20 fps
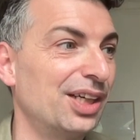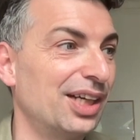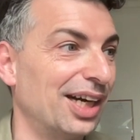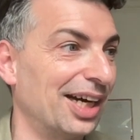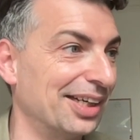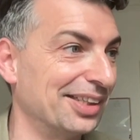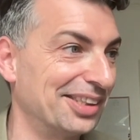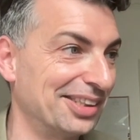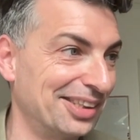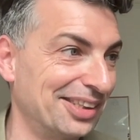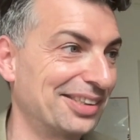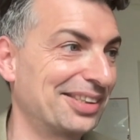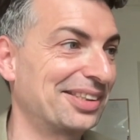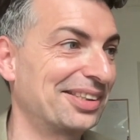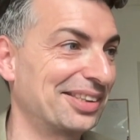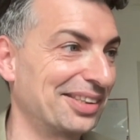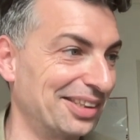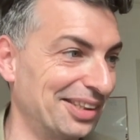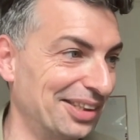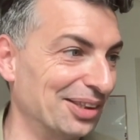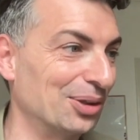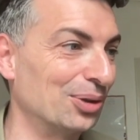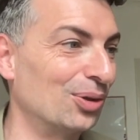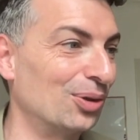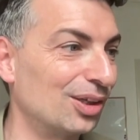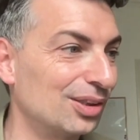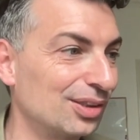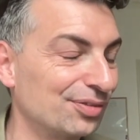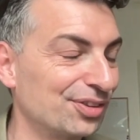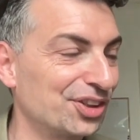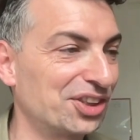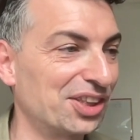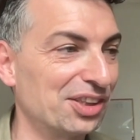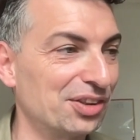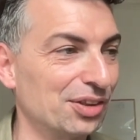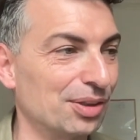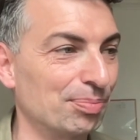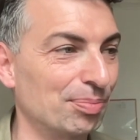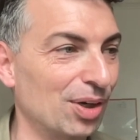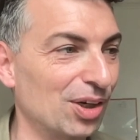I think, you know, all of a
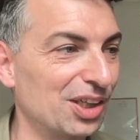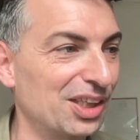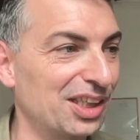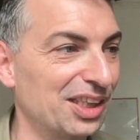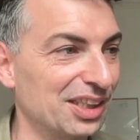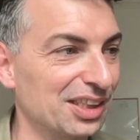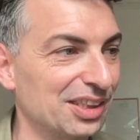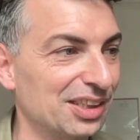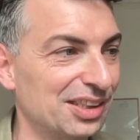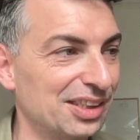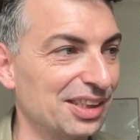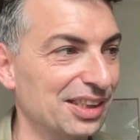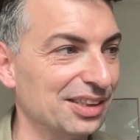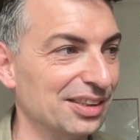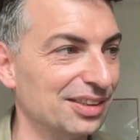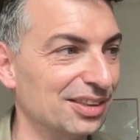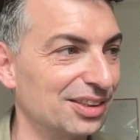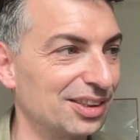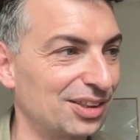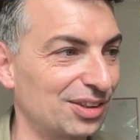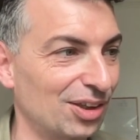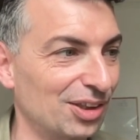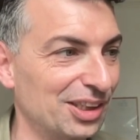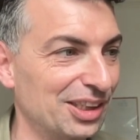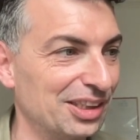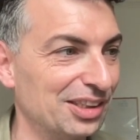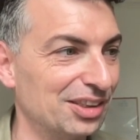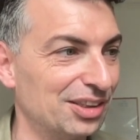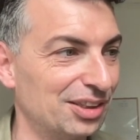sudden the market is starting